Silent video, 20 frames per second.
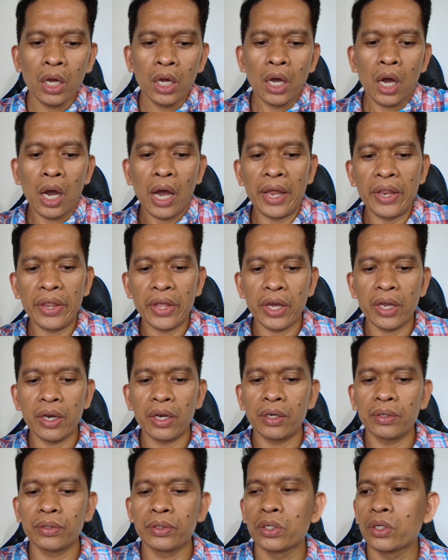and
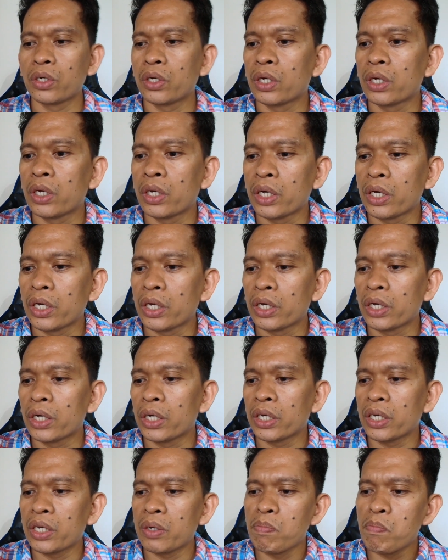then
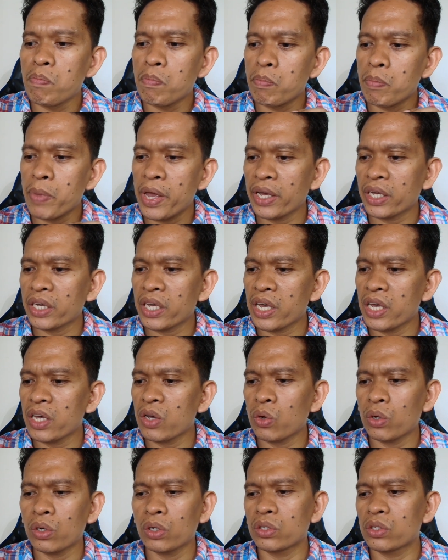
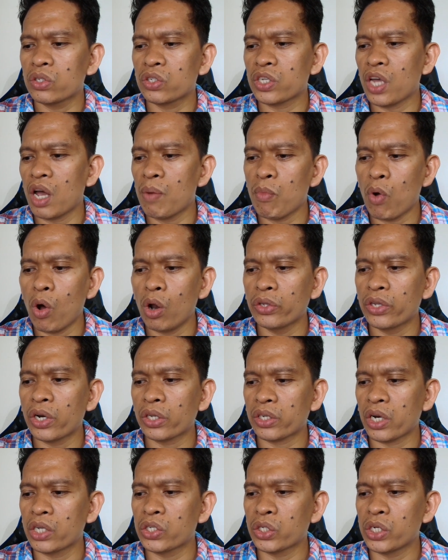making some older
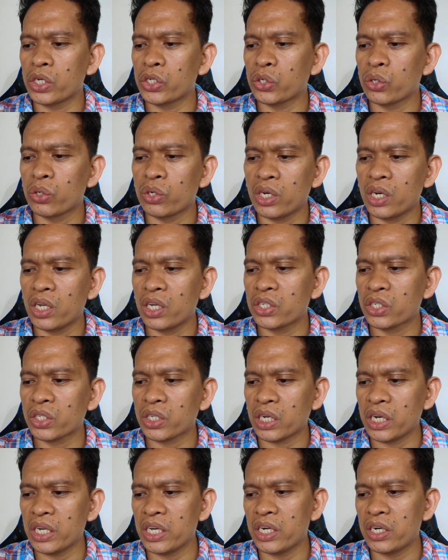translation less
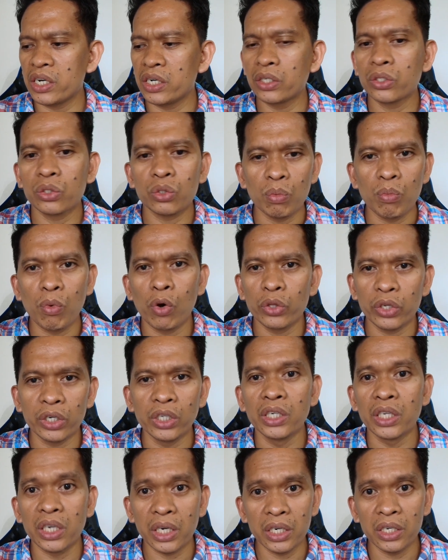clear to
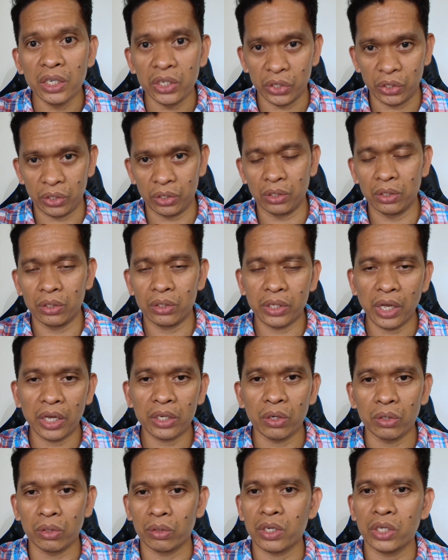modern readers. Take
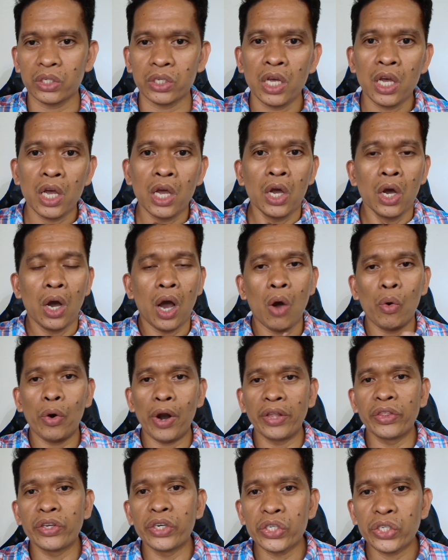note, because our
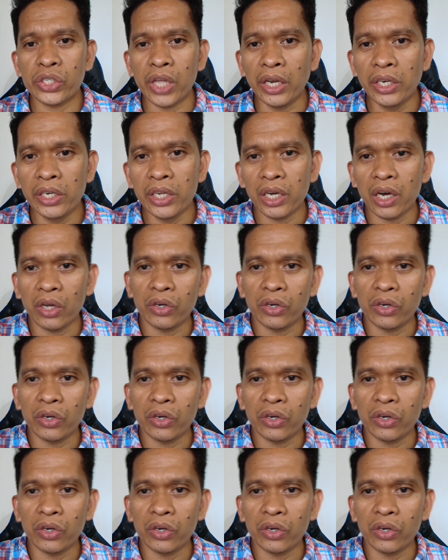understanding